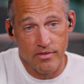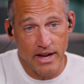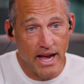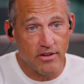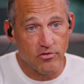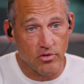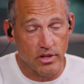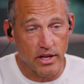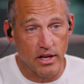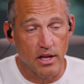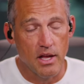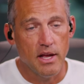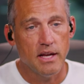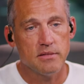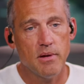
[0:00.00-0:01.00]
naturally.
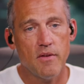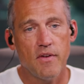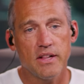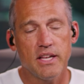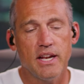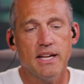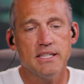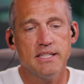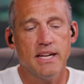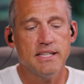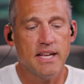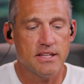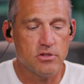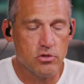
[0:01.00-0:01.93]
As a matter of fact, the United States has